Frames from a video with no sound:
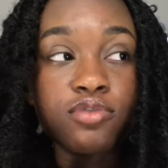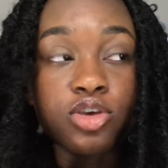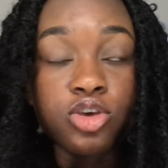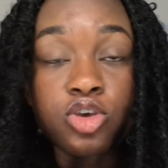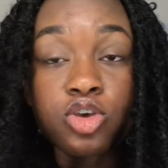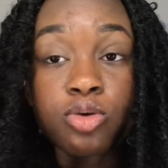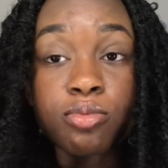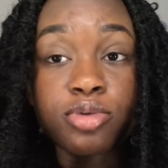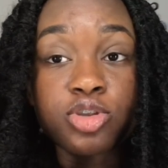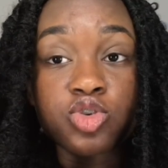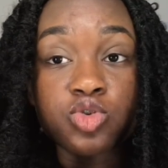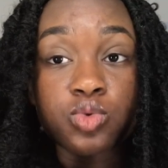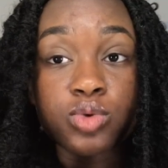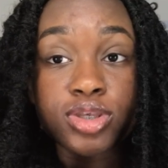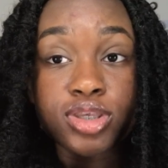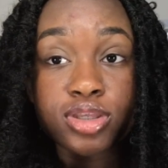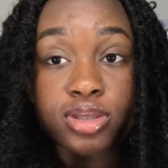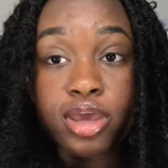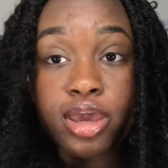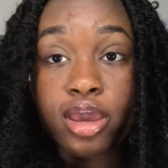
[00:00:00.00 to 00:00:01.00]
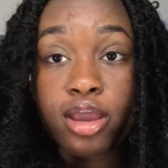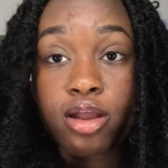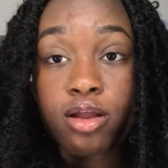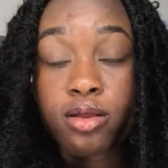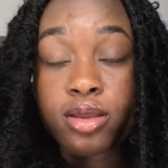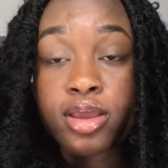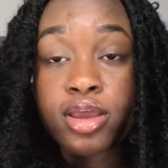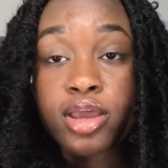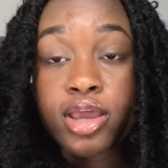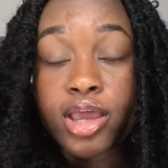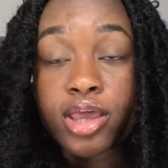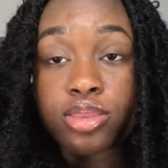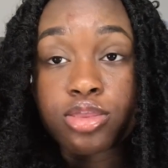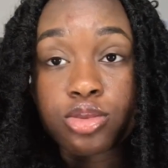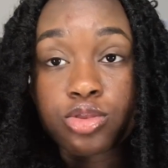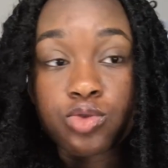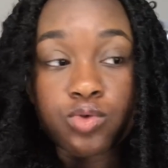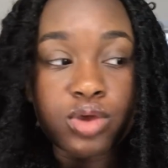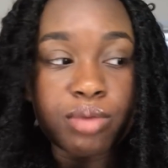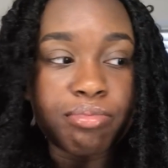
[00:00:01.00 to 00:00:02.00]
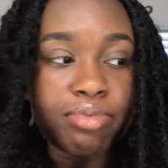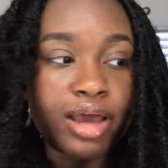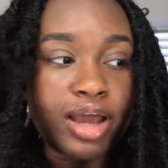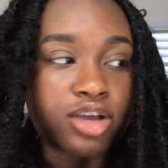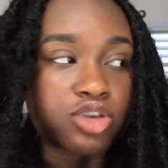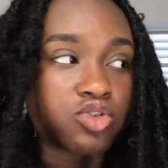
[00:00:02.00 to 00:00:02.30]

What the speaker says: Cuban twist hair in the 3-pack.